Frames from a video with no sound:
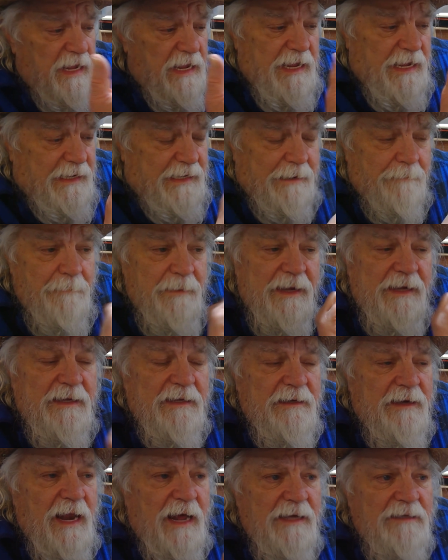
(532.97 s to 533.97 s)
it can be a
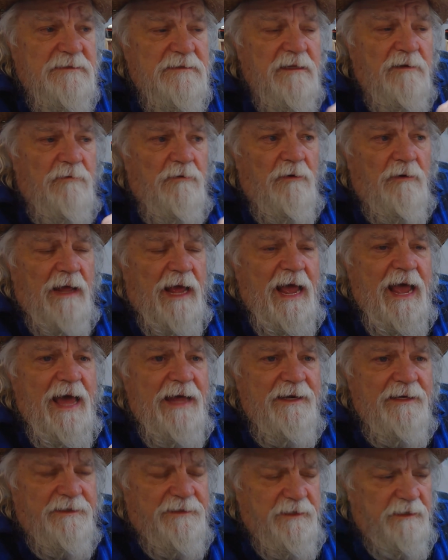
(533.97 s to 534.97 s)
nice little
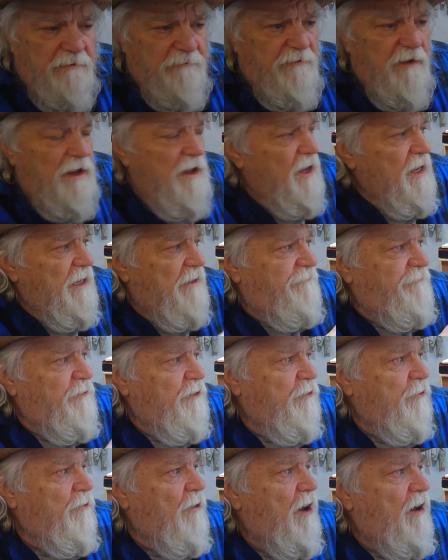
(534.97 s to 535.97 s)
additive if
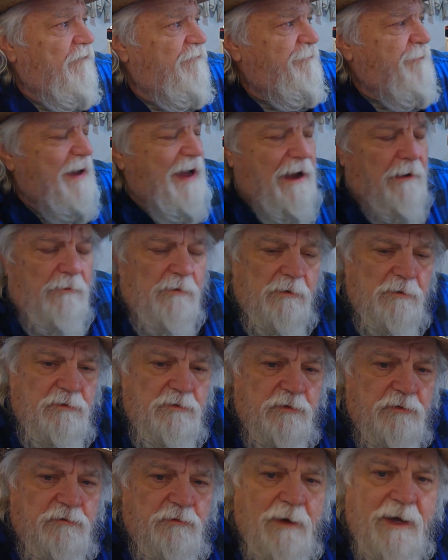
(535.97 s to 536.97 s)
you're off power and
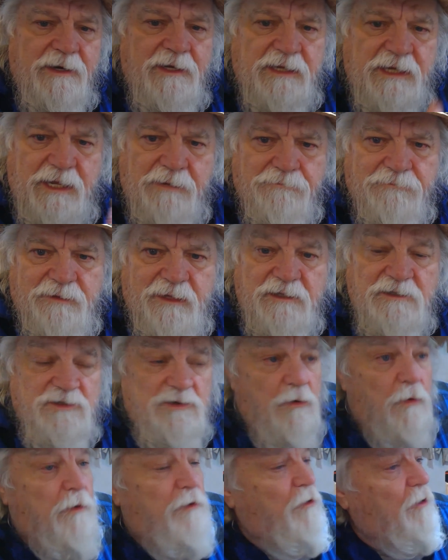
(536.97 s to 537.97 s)
you're trying to keep things
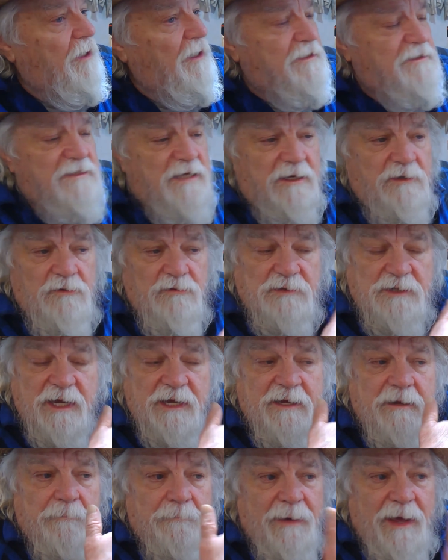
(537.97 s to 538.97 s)
going. Or let's say you
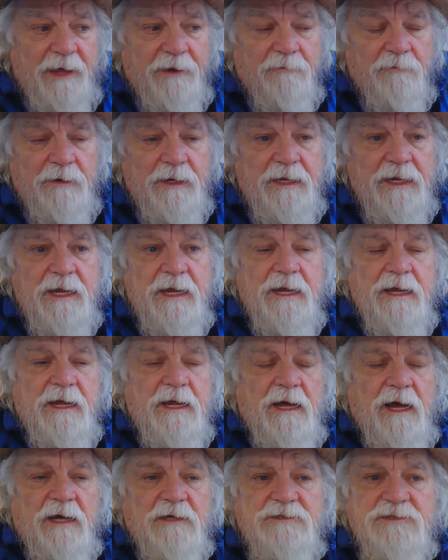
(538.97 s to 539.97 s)
take a battery,
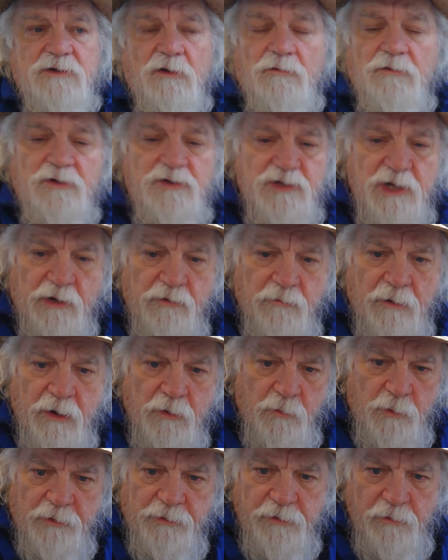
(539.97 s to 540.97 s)
a solar generator
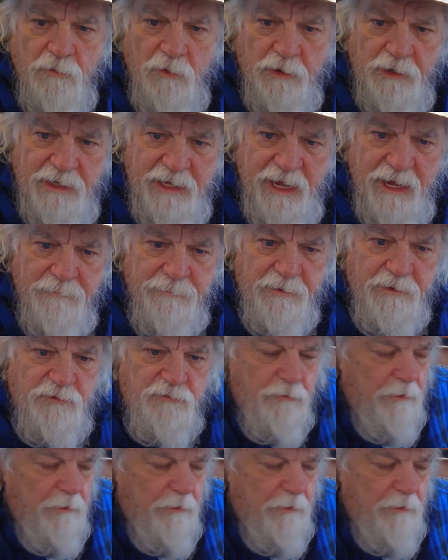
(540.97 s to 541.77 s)
with you on a camping